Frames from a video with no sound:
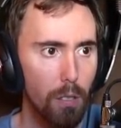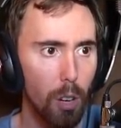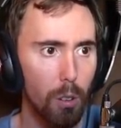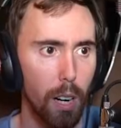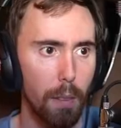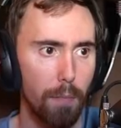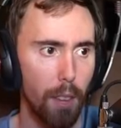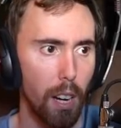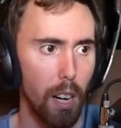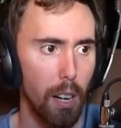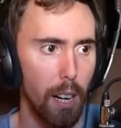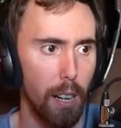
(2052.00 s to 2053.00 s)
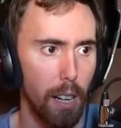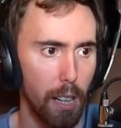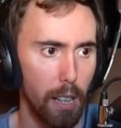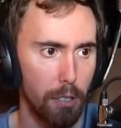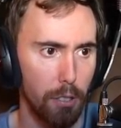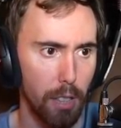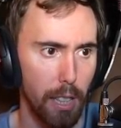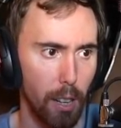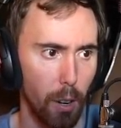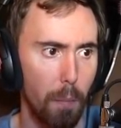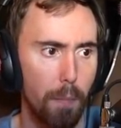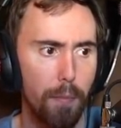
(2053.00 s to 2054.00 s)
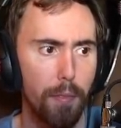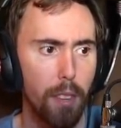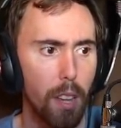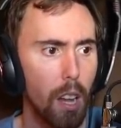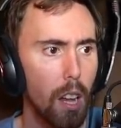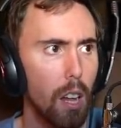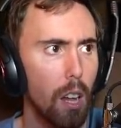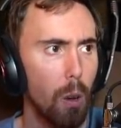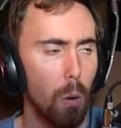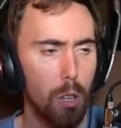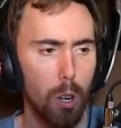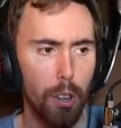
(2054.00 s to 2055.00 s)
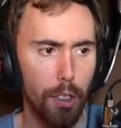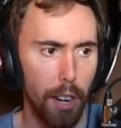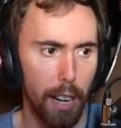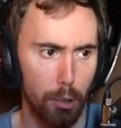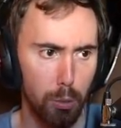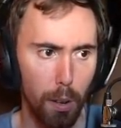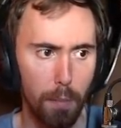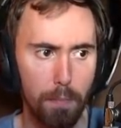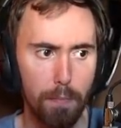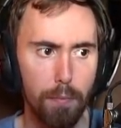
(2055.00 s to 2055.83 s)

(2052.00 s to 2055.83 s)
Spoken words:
Okay, let's see here. We'll go to the next one.